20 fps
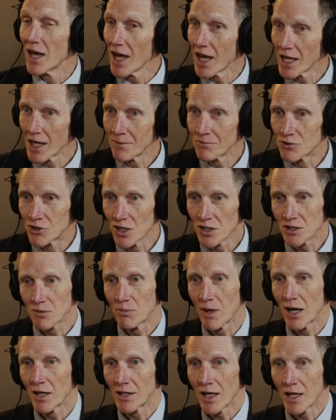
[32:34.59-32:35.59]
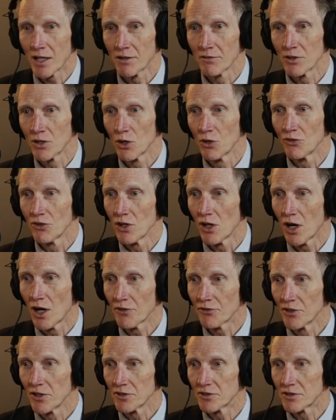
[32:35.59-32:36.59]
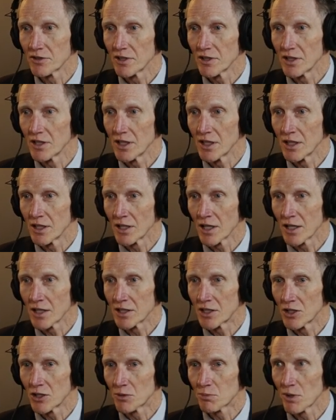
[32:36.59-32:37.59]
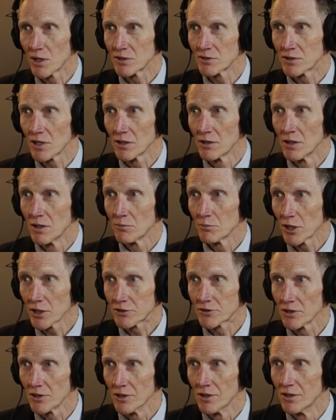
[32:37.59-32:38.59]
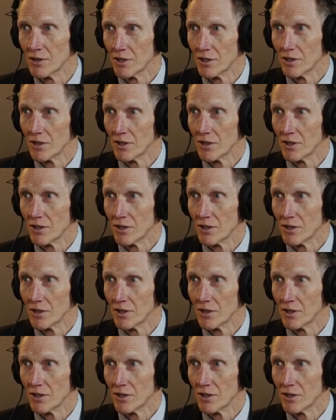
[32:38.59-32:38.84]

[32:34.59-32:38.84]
And I'm just about out of the Oval Office, and I hear the president say, Pistole.